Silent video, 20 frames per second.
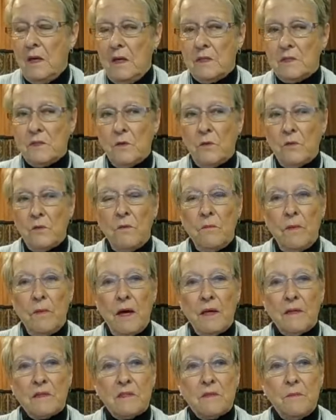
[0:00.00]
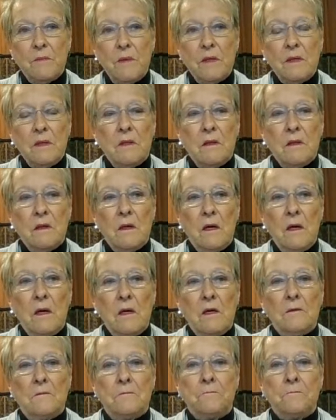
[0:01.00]
And so it reminds me,
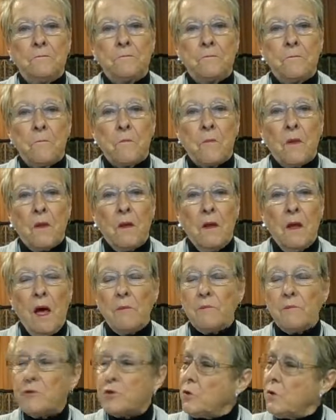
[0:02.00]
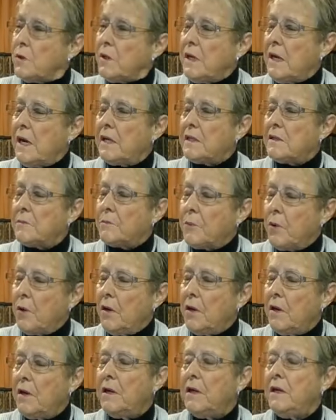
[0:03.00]
uh, I'm sure he had to
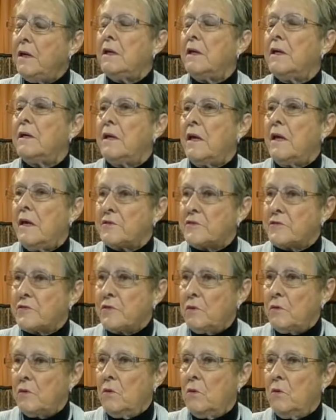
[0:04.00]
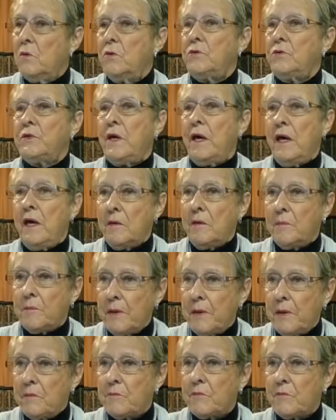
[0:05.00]
pray and ask the Lord to help
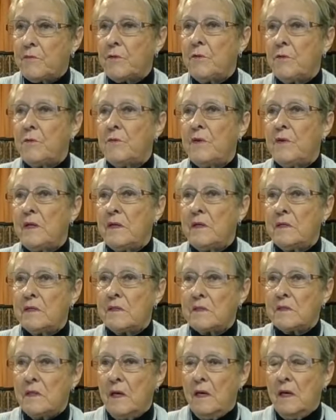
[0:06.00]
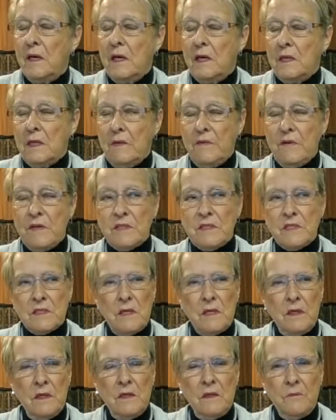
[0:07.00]
him through this. Now, this
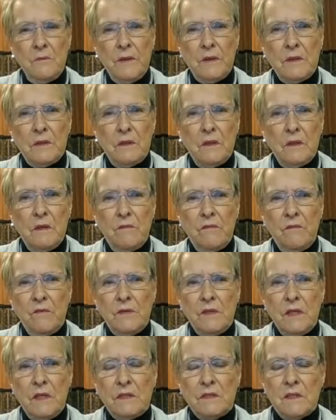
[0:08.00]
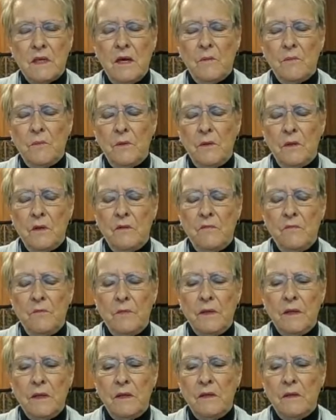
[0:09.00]
is a little bit of an example of
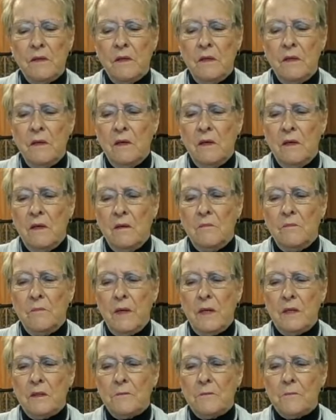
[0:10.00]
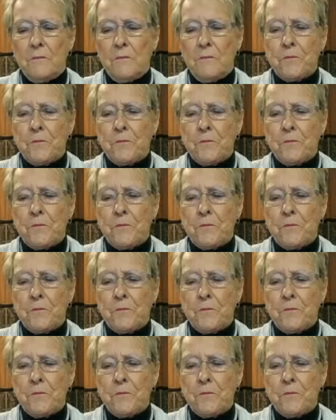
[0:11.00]
me that